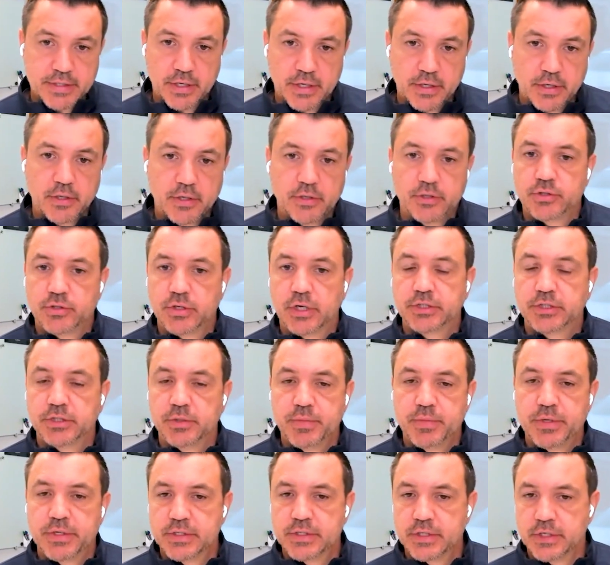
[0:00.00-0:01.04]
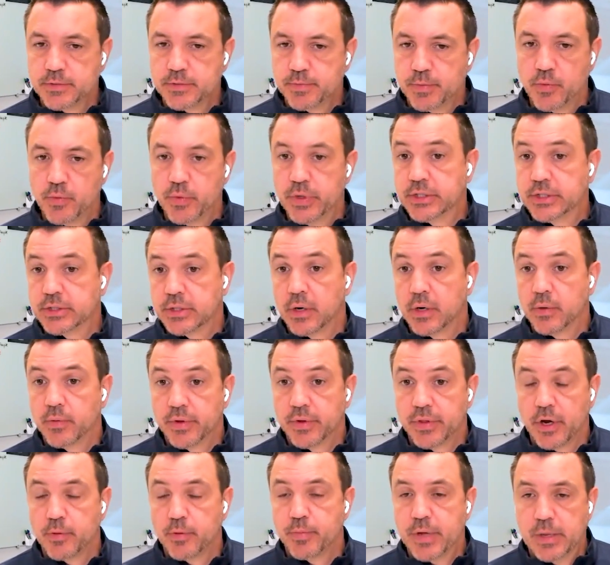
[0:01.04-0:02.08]
center construction business, but we start
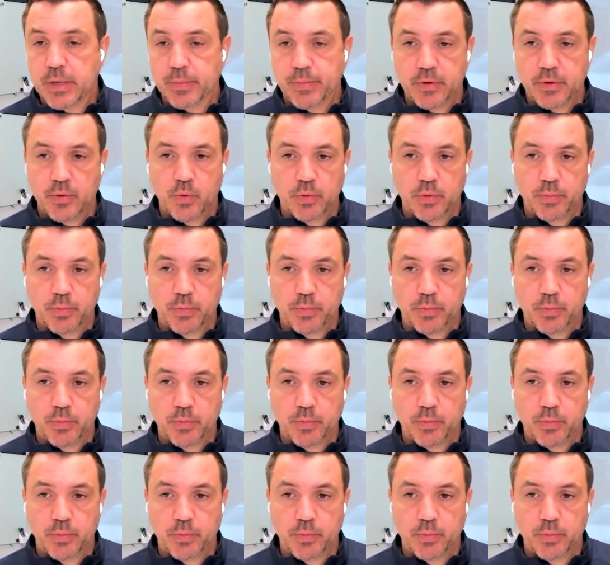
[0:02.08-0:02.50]
with our people.